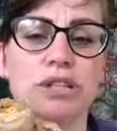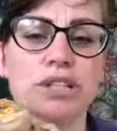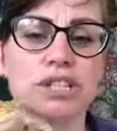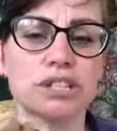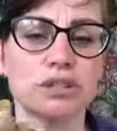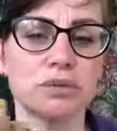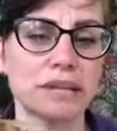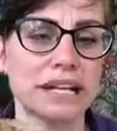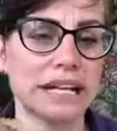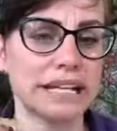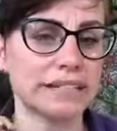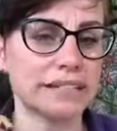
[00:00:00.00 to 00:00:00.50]

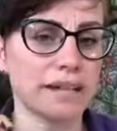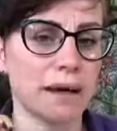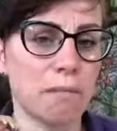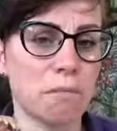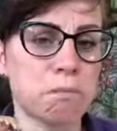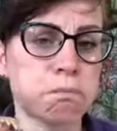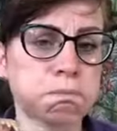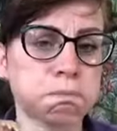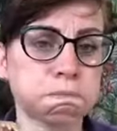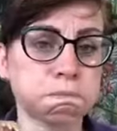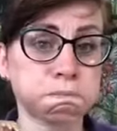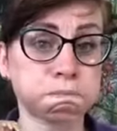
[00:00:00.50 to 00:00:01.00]
do is,
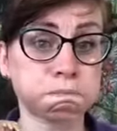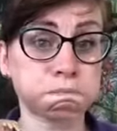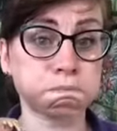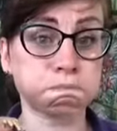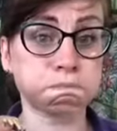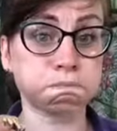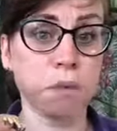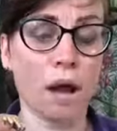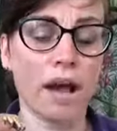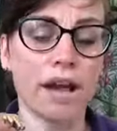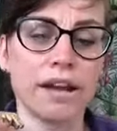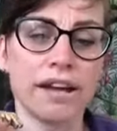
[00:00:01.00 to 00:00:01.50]

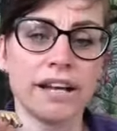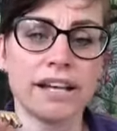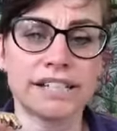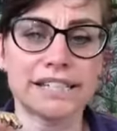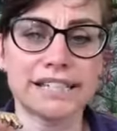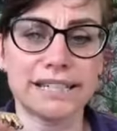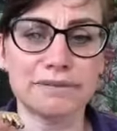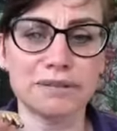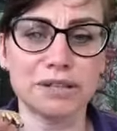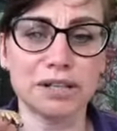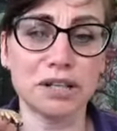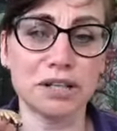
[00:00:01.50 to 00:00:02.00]

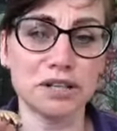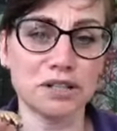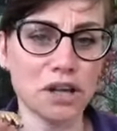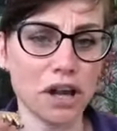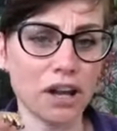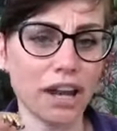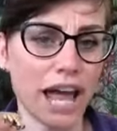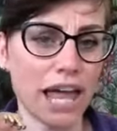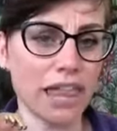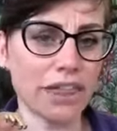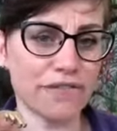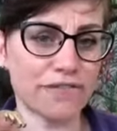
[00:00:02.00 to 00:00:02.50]
she will, not
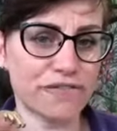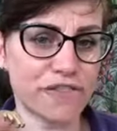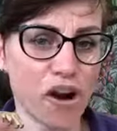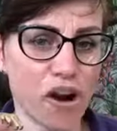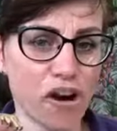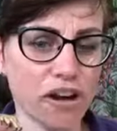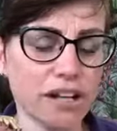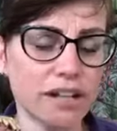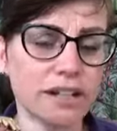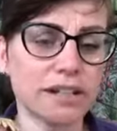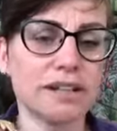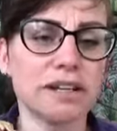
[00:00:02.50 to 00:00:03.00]
like the
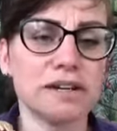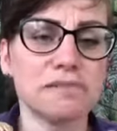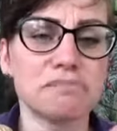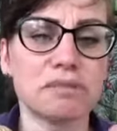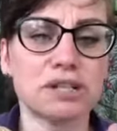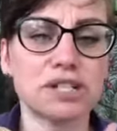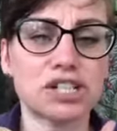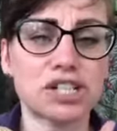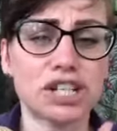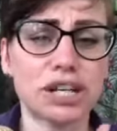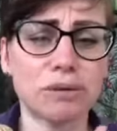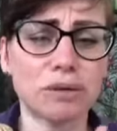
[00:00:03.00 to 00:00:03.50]
frog,
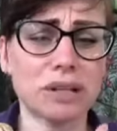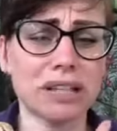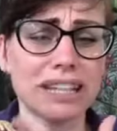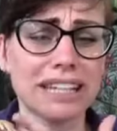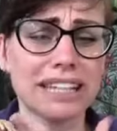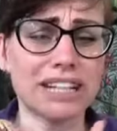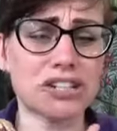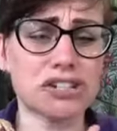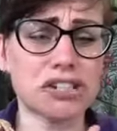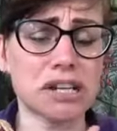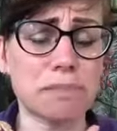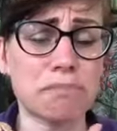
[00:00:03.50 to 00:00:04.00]
but she will
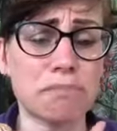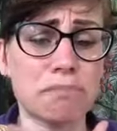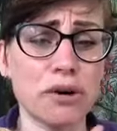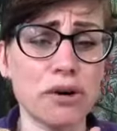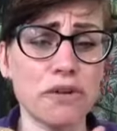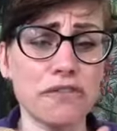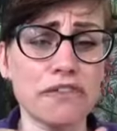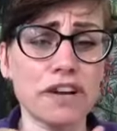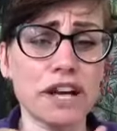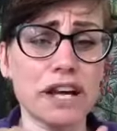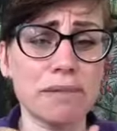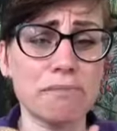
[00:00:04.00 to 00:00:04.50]
literally
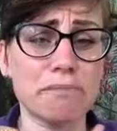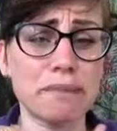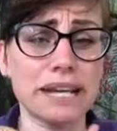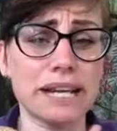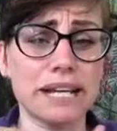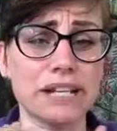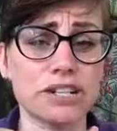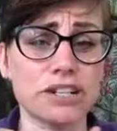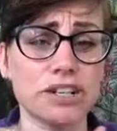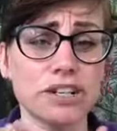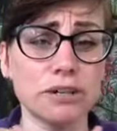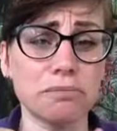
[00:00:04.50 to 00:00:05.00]
puff her
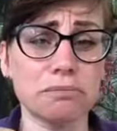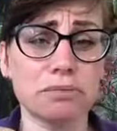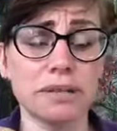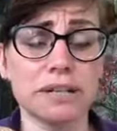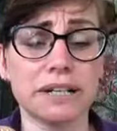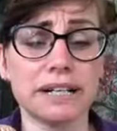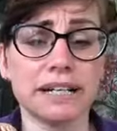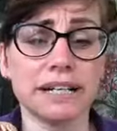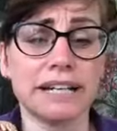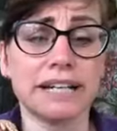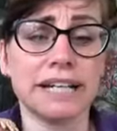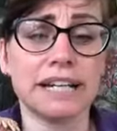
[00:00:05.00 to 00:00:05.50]
beard up,
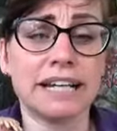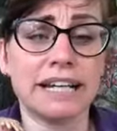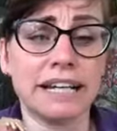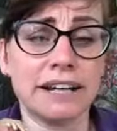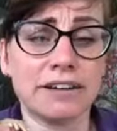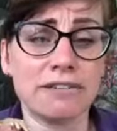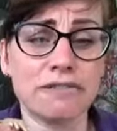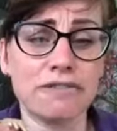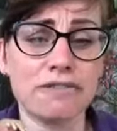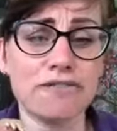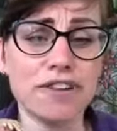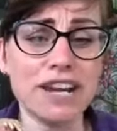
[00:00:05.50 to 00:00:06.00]

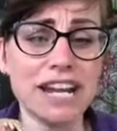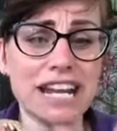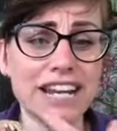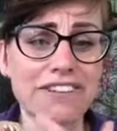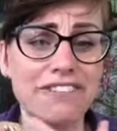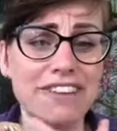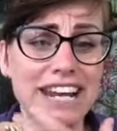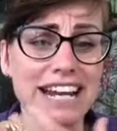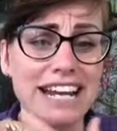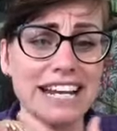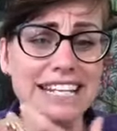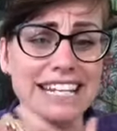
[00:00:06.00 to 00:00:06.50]
really,
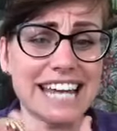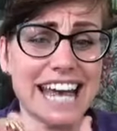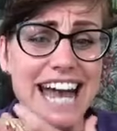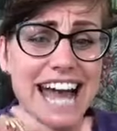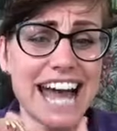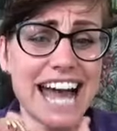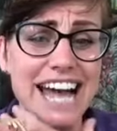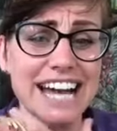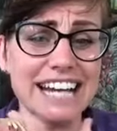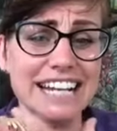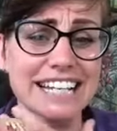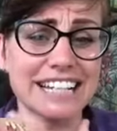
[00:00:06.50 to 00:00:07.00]
really
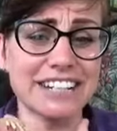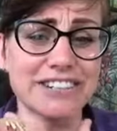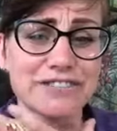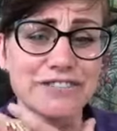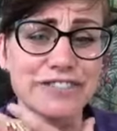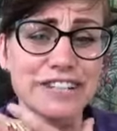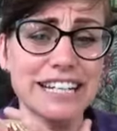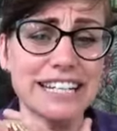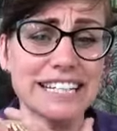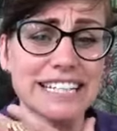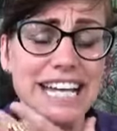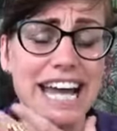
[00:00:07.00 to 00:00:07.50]
dark,
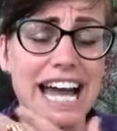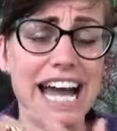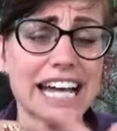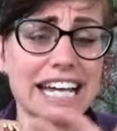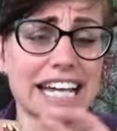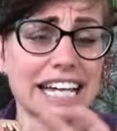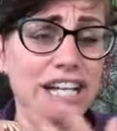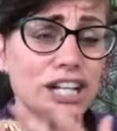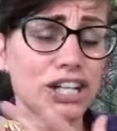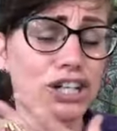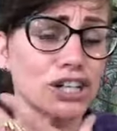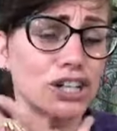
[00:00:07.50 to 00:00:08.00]
really dark.
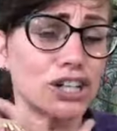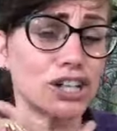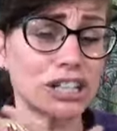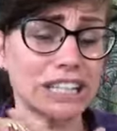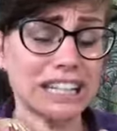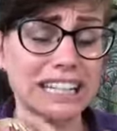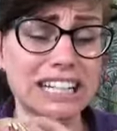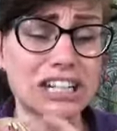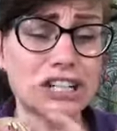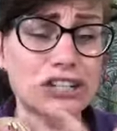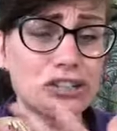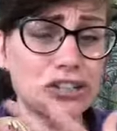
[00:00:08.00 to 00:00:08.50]
It'll go
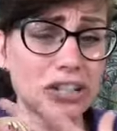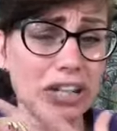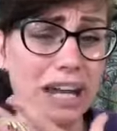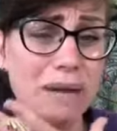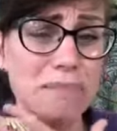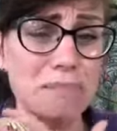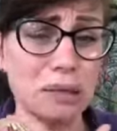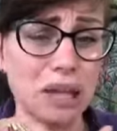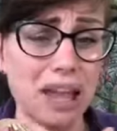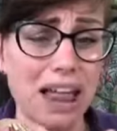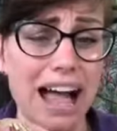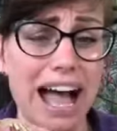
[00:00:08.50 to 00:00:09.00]
literally
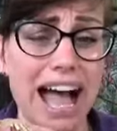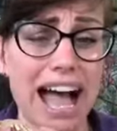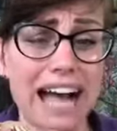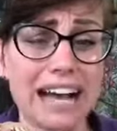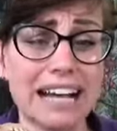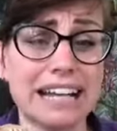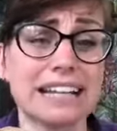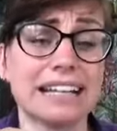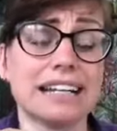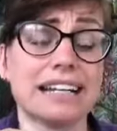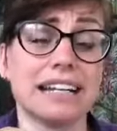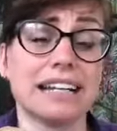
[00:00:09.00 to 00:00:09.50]

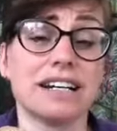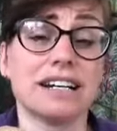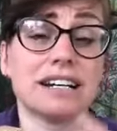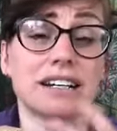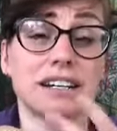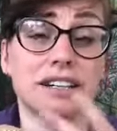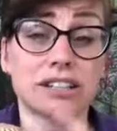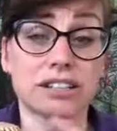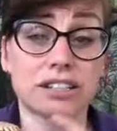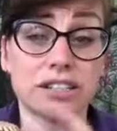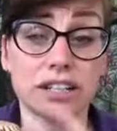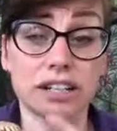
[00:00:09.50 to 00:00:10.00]
black
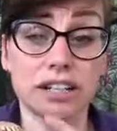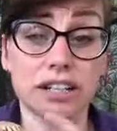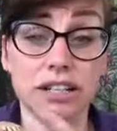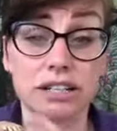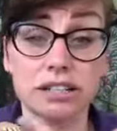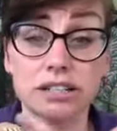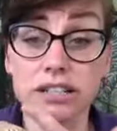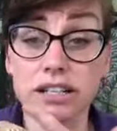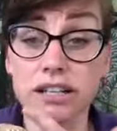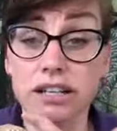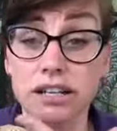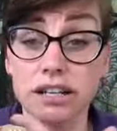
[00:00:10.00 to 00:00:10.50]

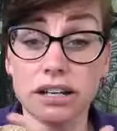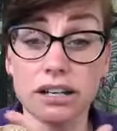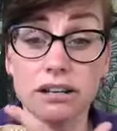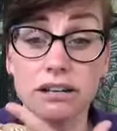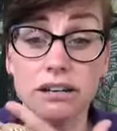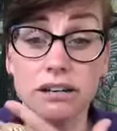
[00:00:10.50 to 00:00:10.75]
to,